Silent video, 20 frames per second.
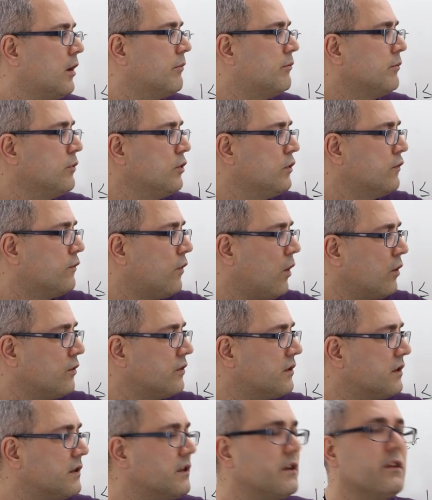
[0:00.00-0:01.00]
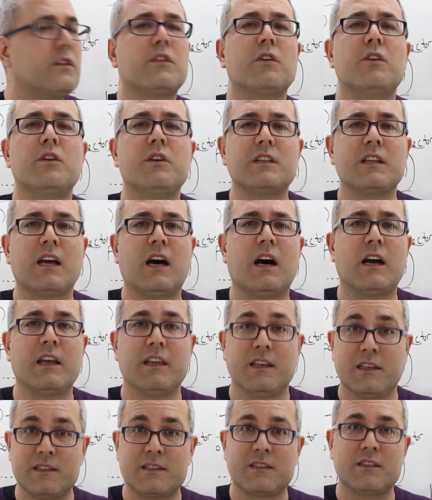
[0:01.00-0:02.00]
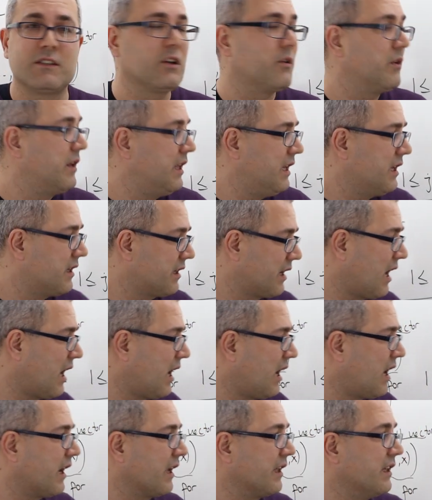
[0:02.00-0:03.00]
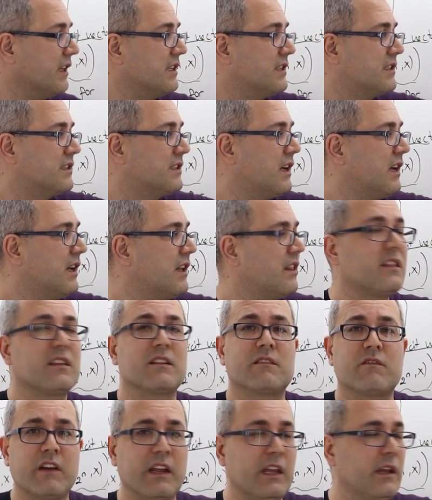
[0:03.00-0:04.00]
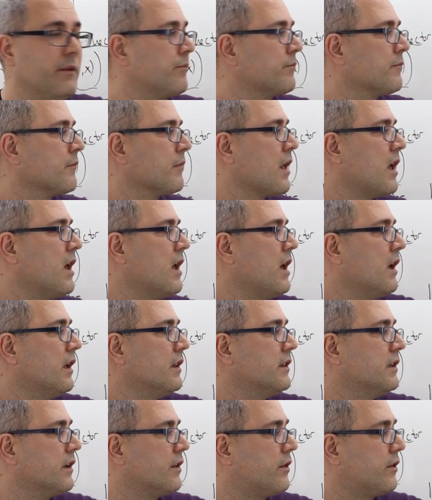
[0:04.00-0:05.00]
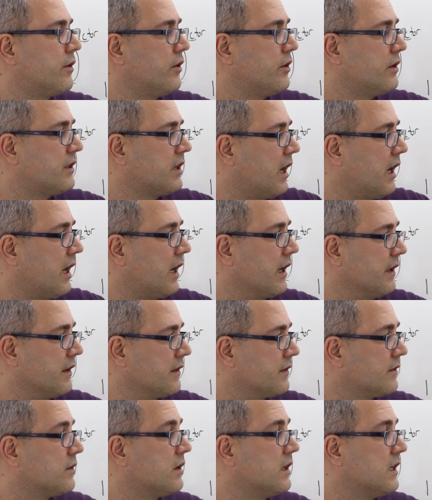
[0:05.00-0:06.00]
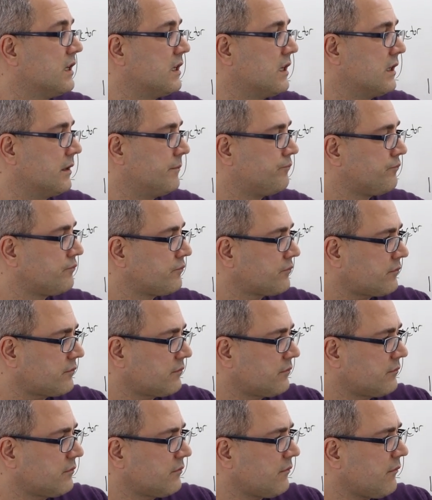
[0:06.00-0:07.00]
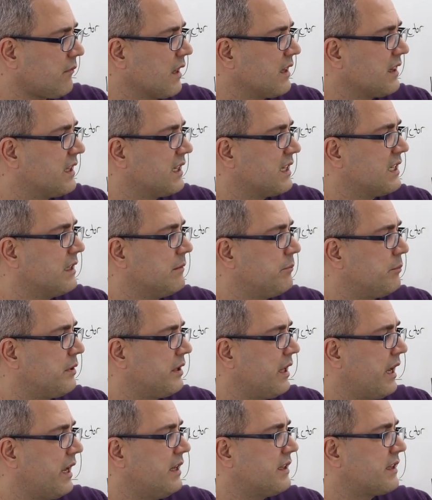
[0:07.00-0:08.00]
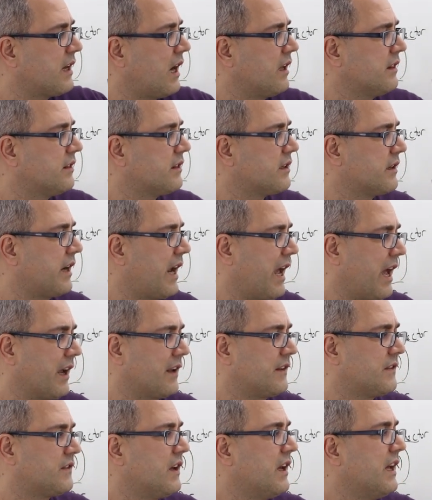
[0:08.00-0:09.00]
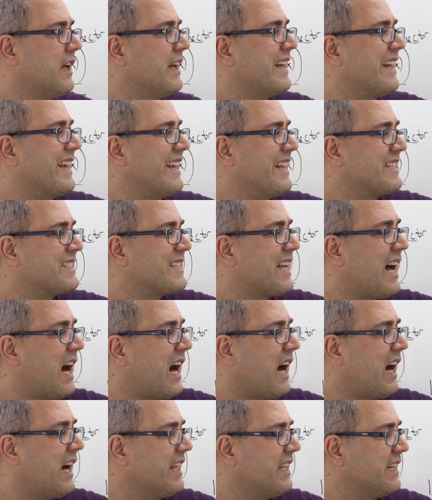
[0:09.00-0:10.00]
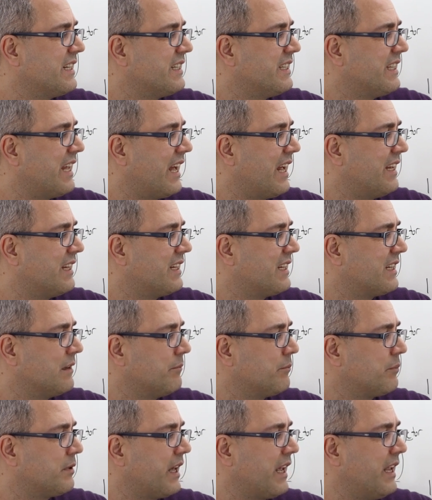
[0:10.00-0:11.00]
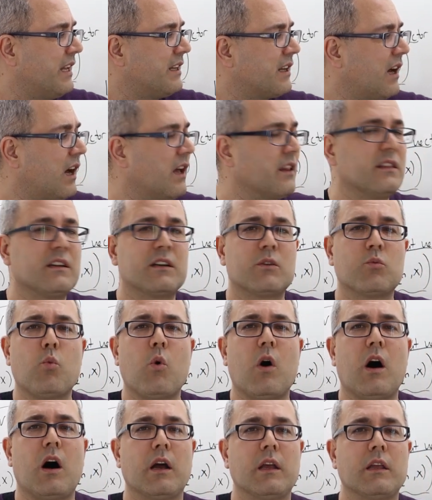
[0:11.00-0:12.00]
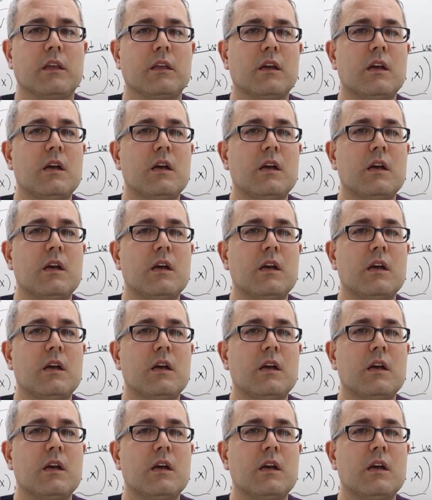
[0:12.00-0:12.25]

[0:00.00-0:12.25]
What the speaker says: Move on to the third highest. So here I is 3. The third highest, the complaint under x is higher than complaint under y.